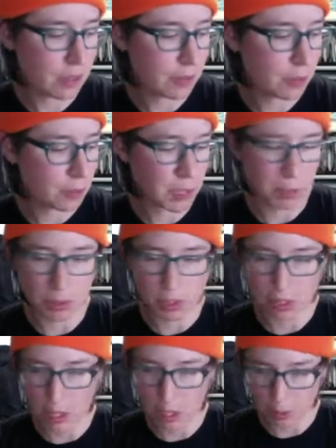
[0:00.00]
people
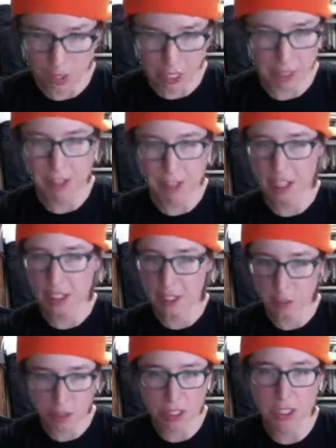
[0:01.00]
outside of
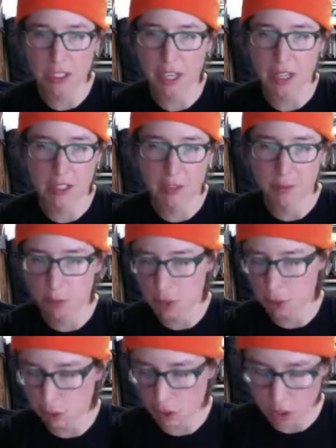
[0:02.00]
Canada, within Canada, from
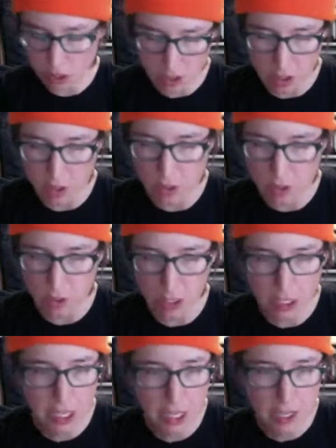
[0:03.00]
across the country.
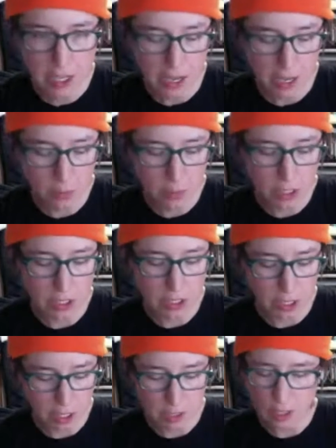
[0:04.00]
And we
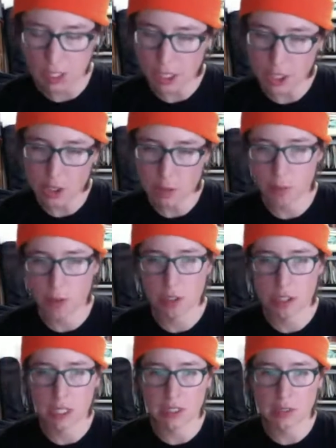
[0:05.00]
did a selection
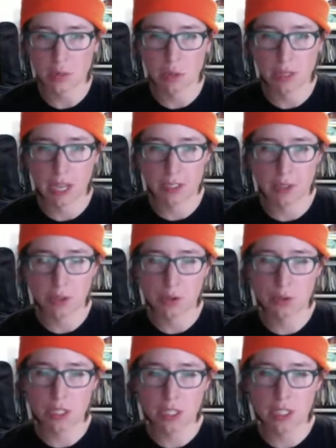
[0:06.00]
process where we had
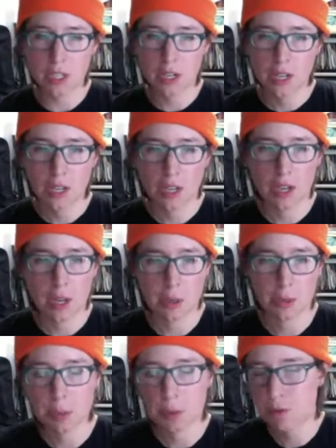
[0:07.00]
three
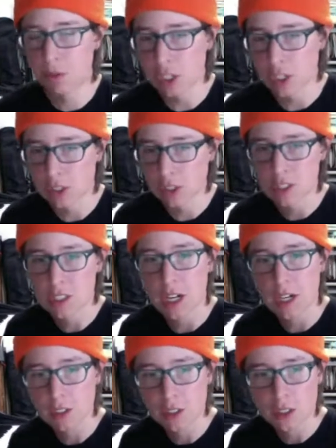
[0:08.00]
professionals:
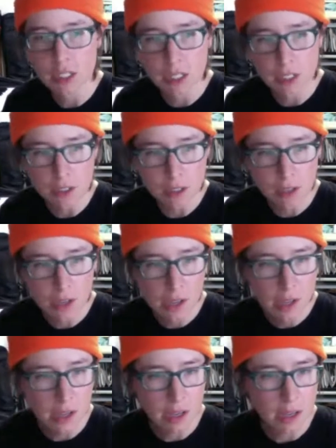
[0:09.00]
Tyler Kinnear,
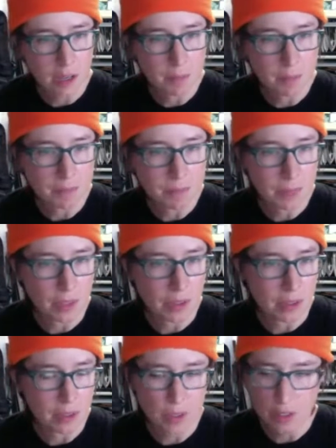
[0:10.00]

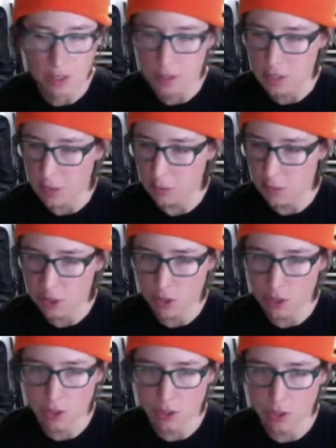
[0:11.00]
a sound
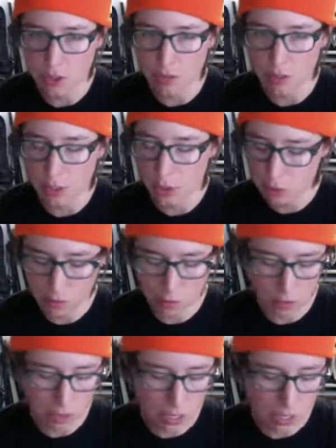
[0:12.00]
researcher in Vancouver,